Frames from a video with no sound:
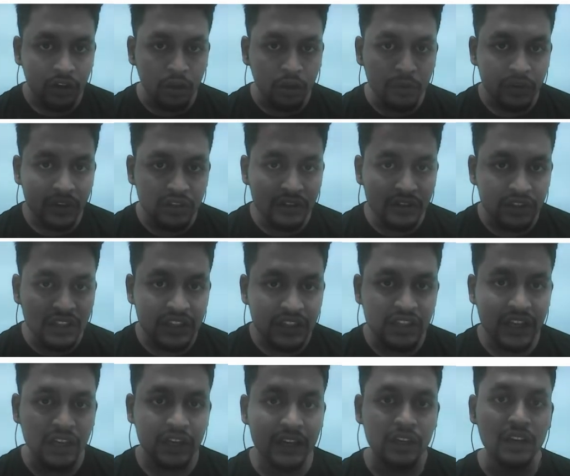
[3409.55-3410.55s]
obviously
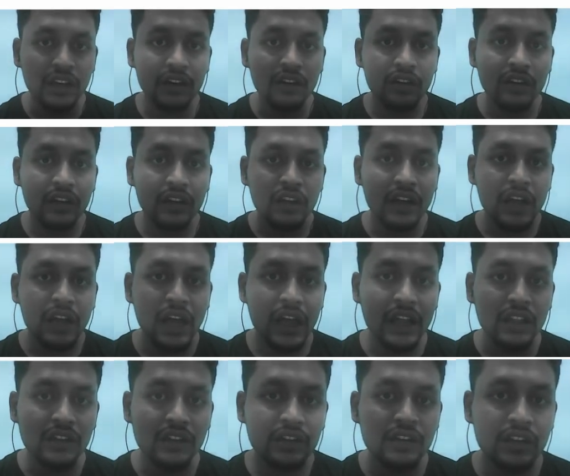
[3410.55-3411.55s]
this angle
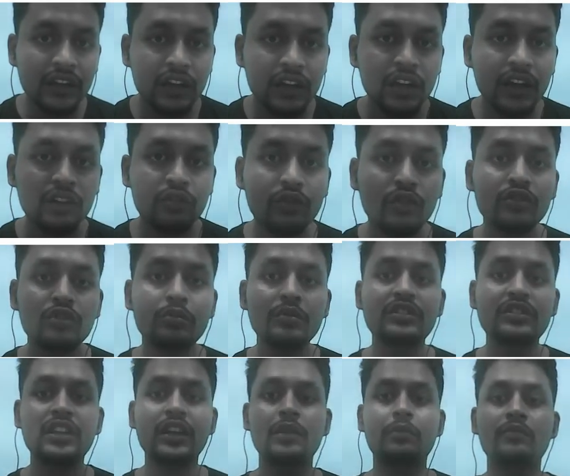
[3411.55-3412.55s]
and this angle are going to
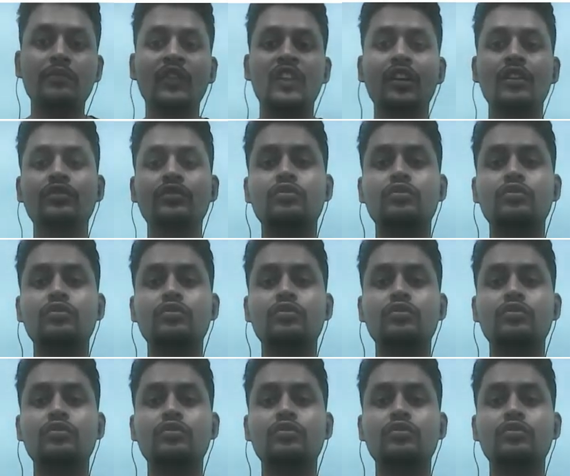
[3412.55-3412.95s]
be same.